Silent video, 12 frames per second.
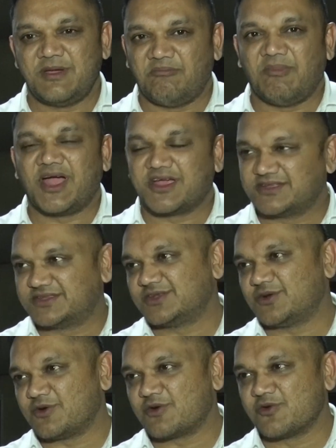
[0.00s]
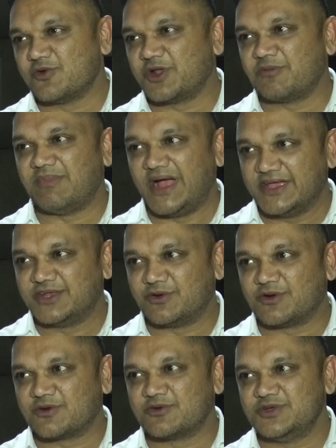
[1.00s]
marketing our crude or buying
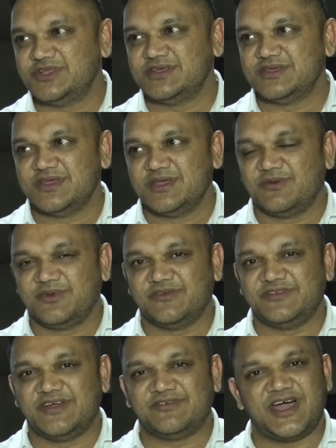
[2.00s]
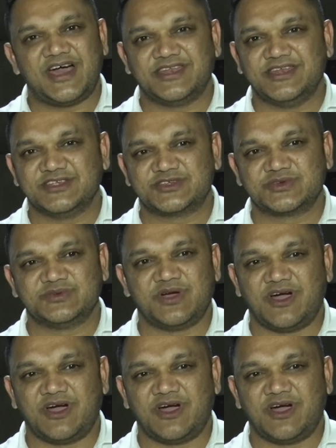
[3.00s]
our crude. We have never had an issue.